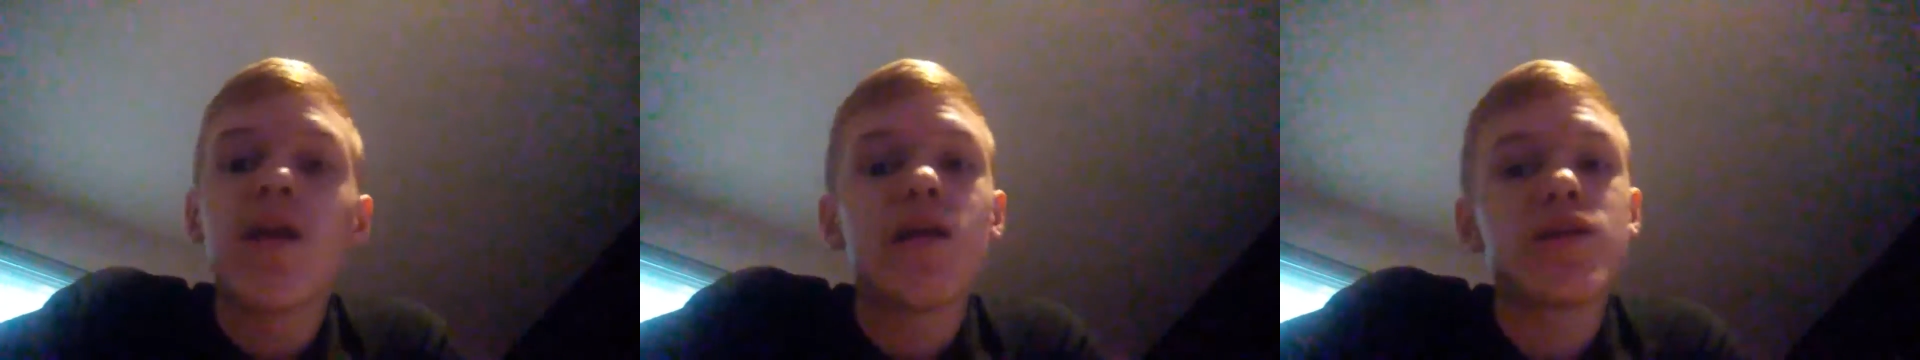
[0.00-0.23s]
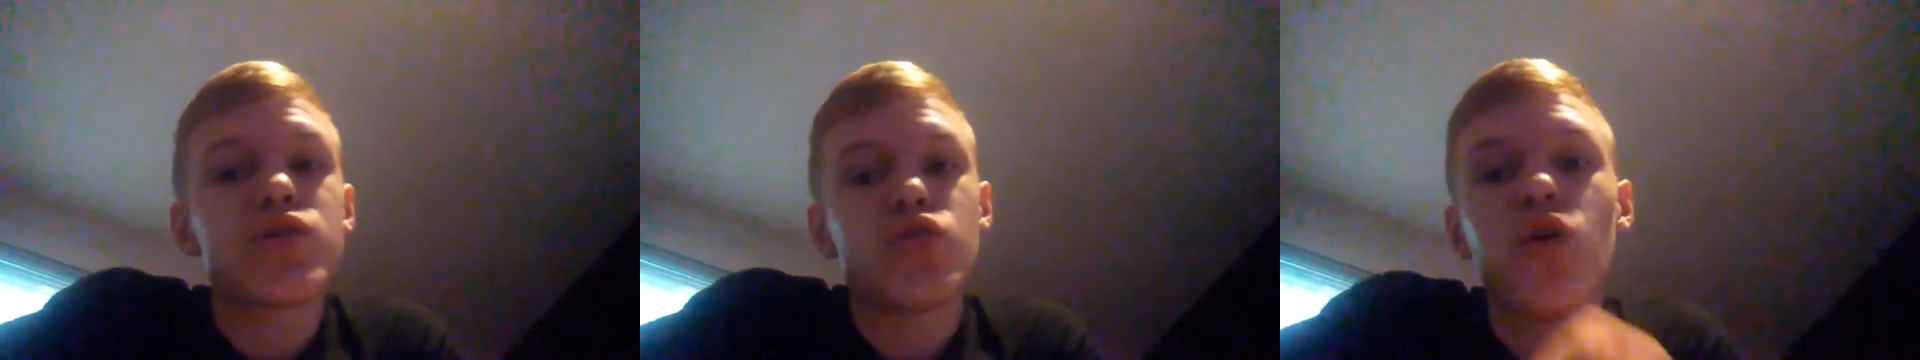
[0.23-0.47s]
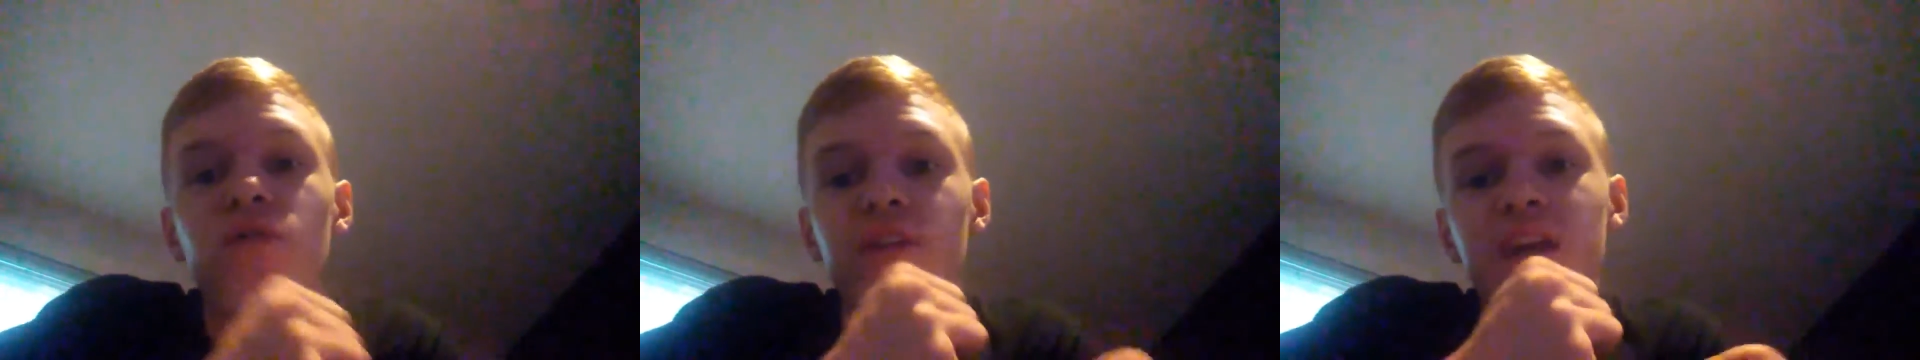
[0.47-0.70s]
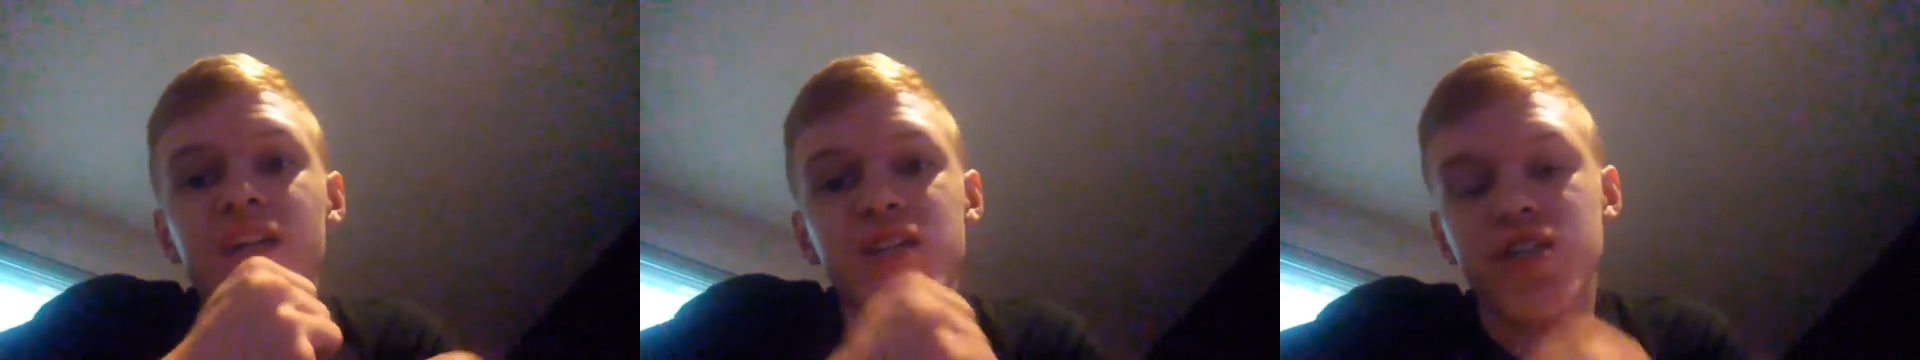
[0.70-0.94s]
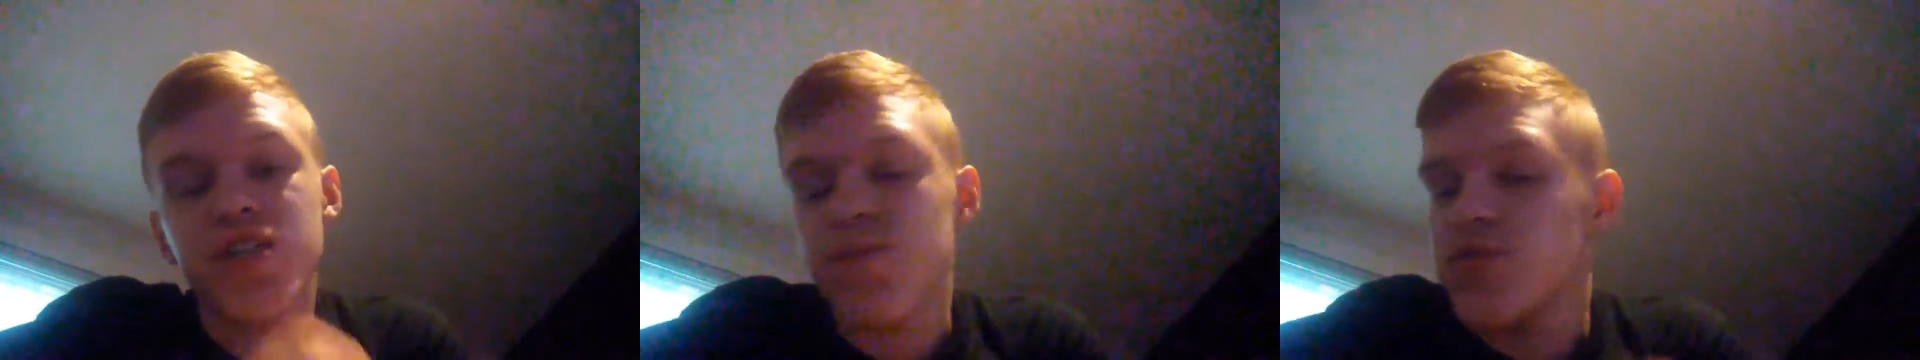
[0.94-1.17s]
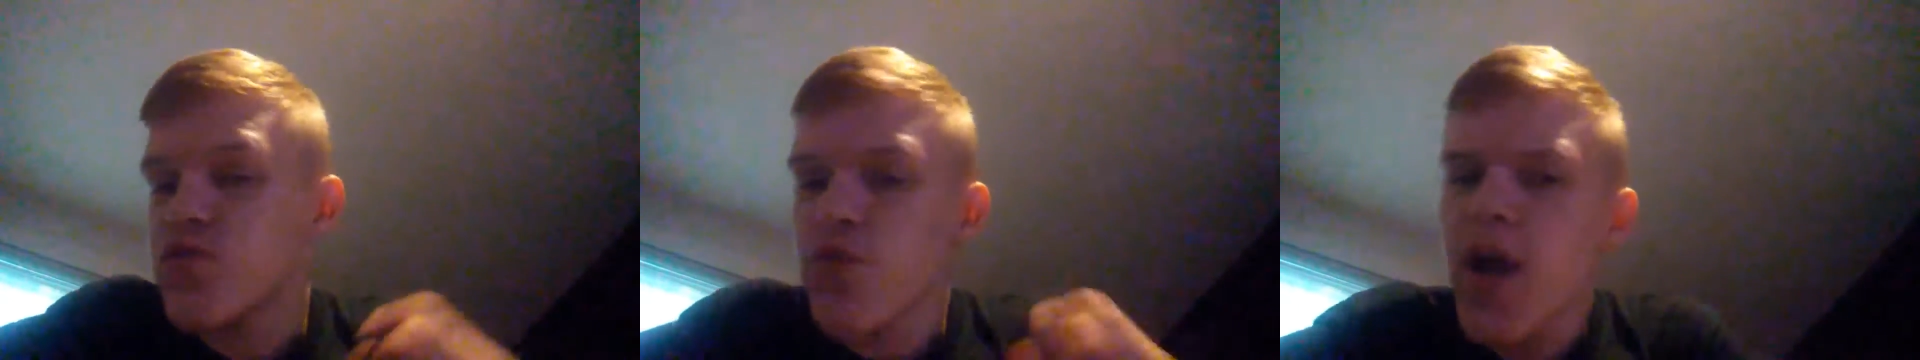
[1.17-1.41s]
And also, don't forget to
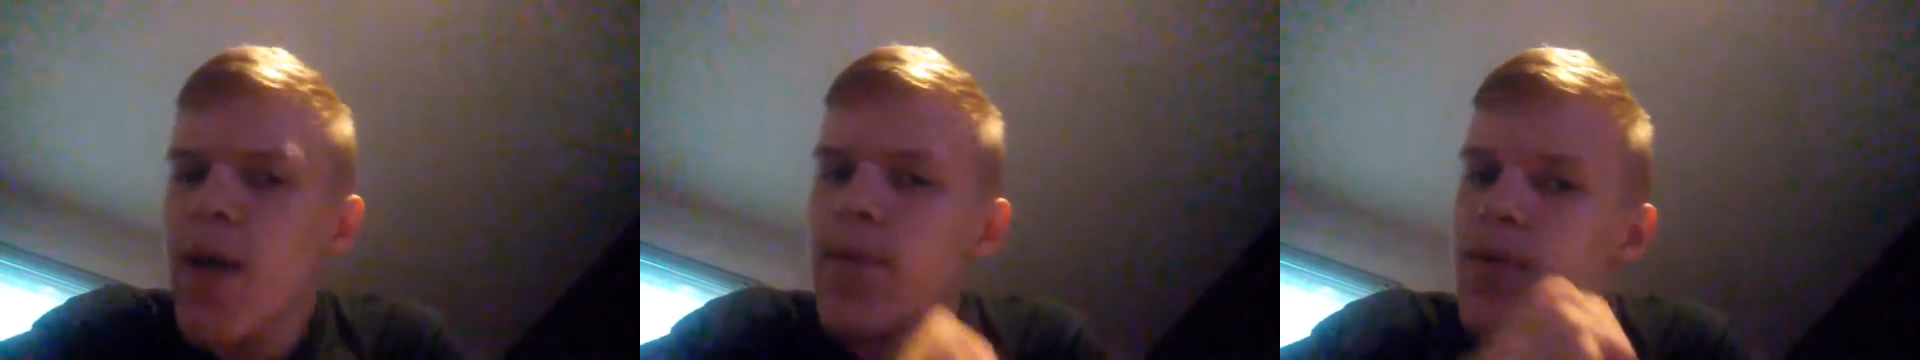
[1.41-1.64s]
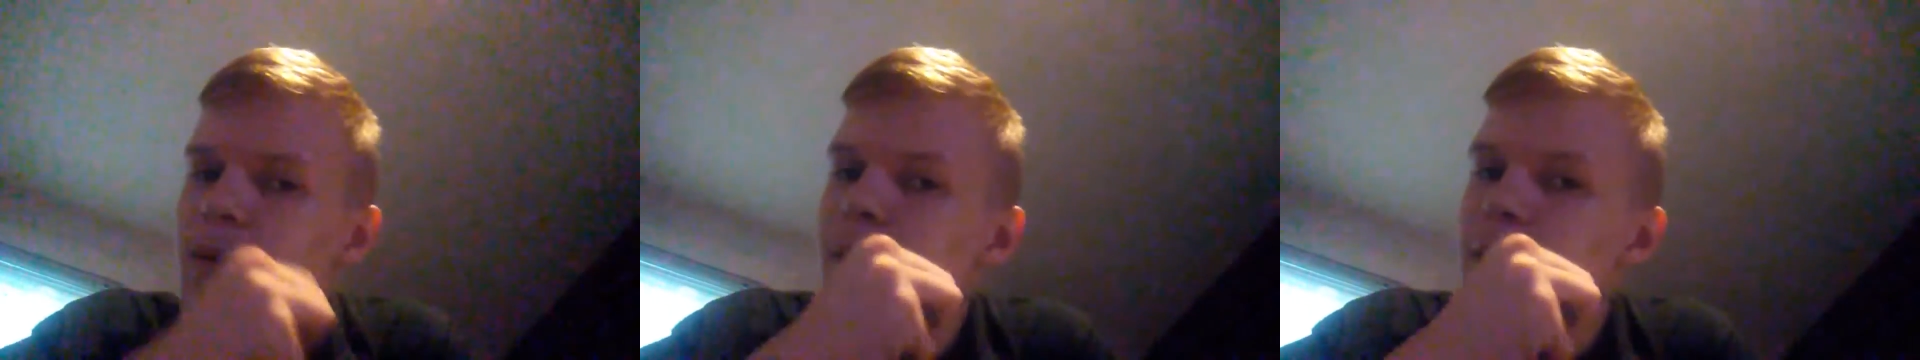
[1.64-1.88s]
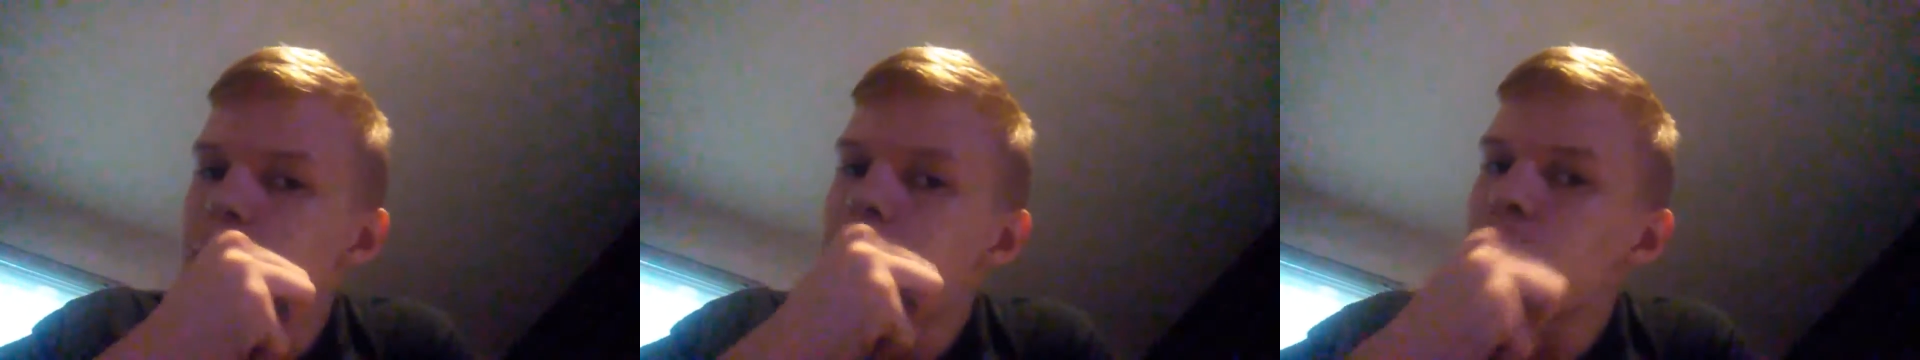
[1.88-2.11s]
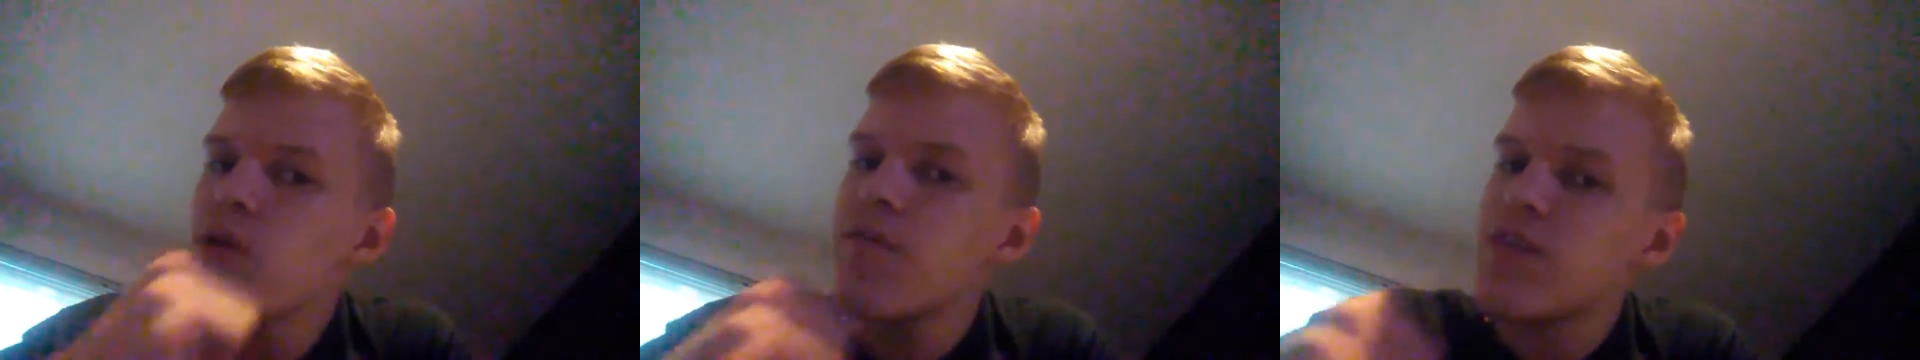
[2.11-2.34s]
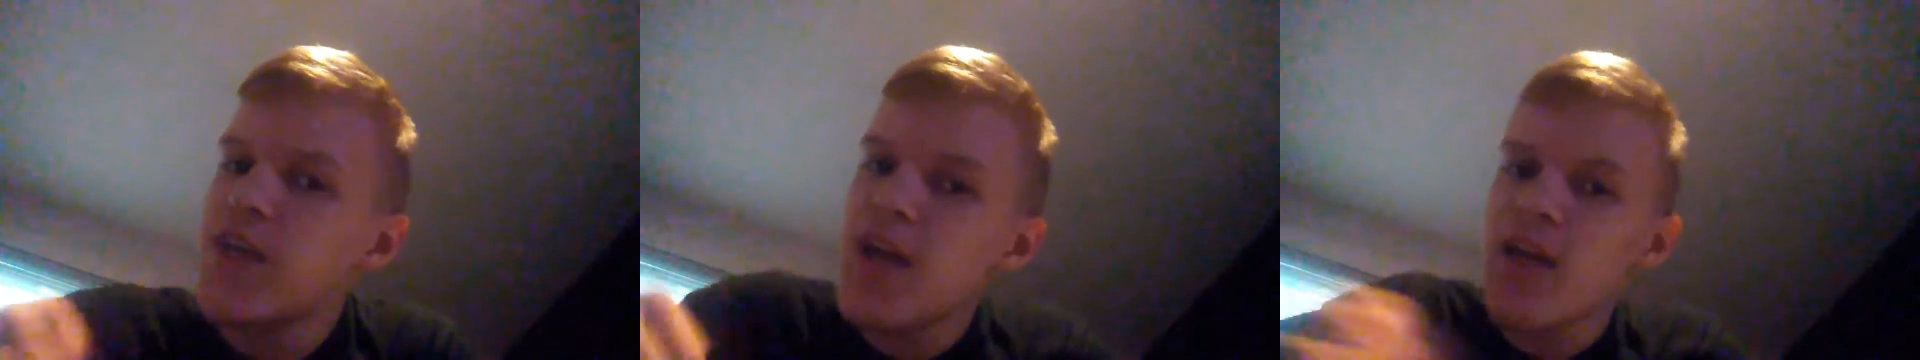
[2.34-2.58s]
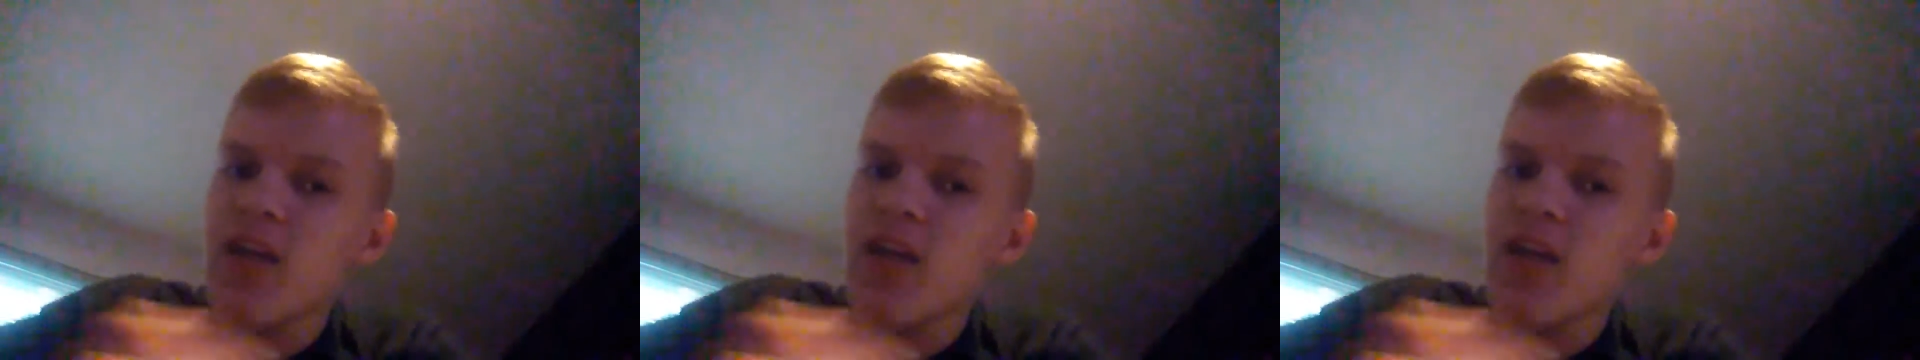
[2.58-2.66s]
subscribe to become a member of the